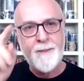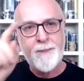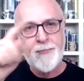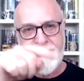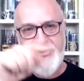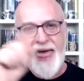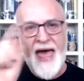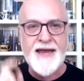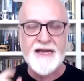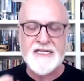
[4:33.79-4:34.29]

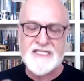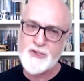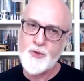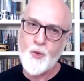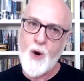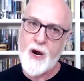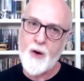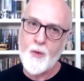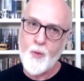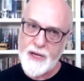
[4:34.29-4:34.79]
That is
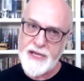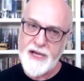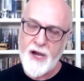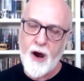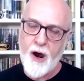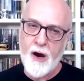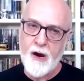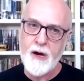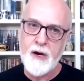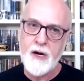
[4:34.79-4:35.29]
where we
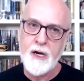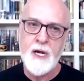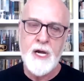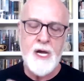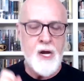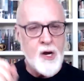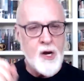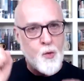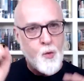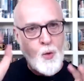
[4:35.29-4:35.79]
are.
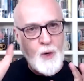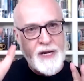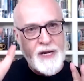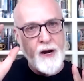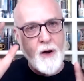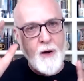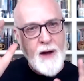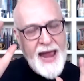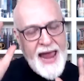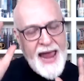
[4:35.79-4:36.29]
We
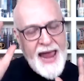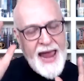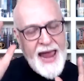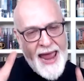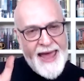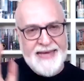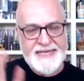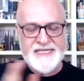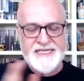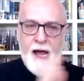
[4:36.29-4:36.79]
are
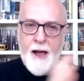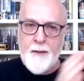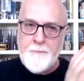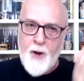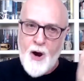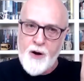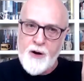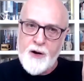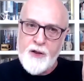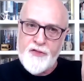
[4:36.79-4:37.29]
at a
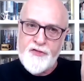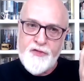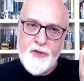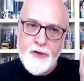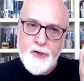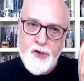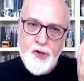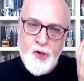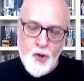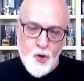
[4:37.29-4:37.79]
part of the
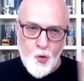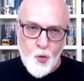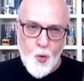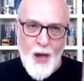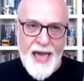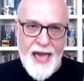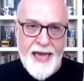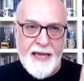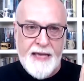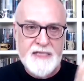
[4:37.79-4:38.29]
new
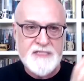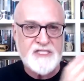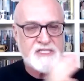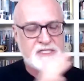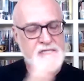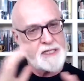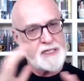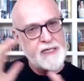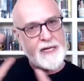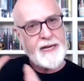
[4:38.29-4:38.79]
ways
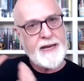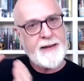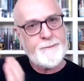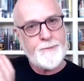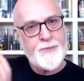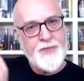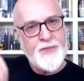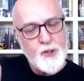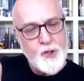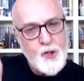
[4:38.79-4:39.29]
in
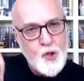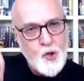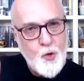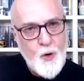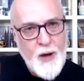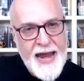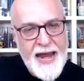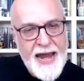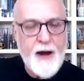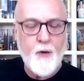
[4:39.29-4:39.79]
the new
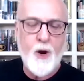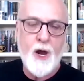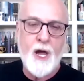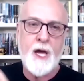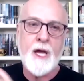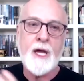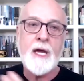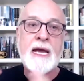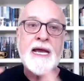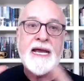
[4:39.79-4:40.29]

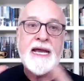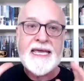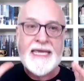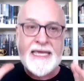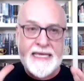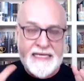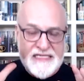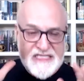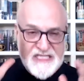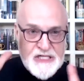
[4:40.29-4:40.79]
era
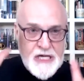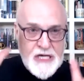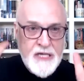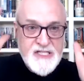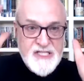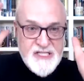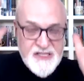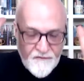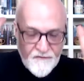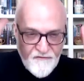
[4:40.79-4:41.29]
is
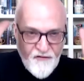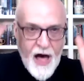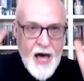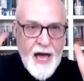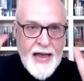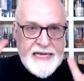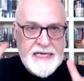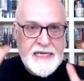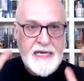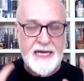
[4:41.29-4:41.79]

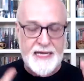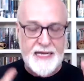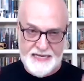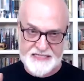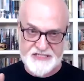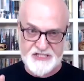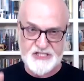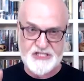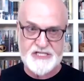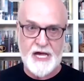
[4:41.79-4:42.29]
divine
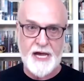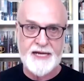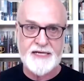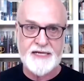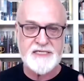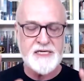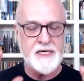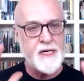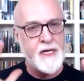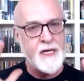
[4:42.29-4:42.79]
insight.